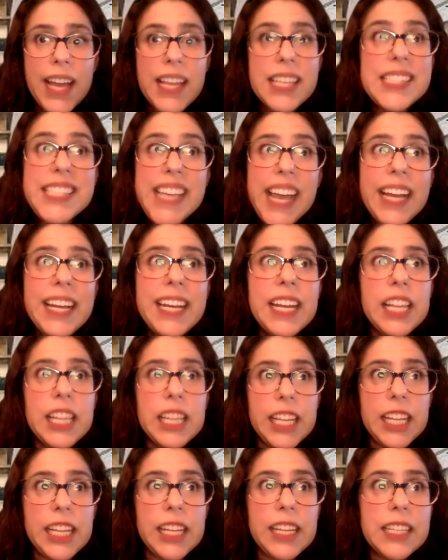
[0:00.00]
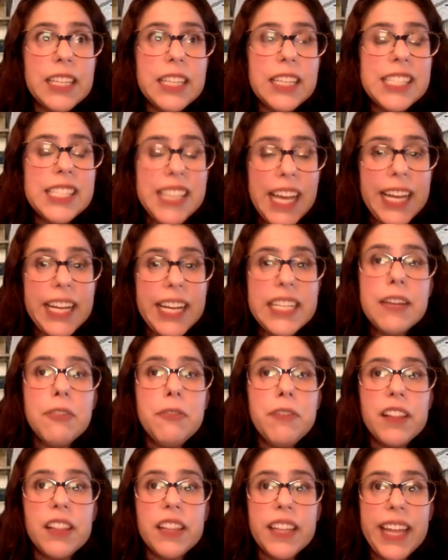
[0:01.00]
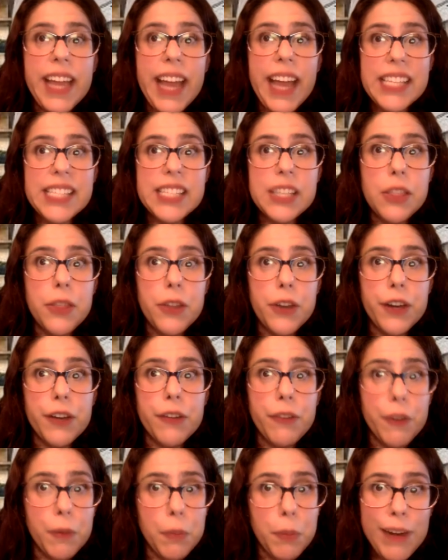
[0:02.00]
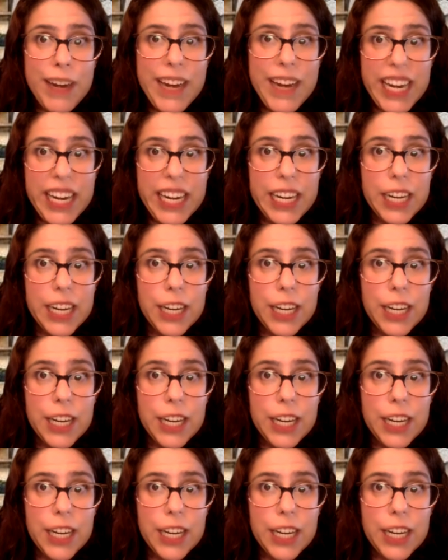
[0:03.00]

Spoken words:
technically, scientifically, has a third of her brain.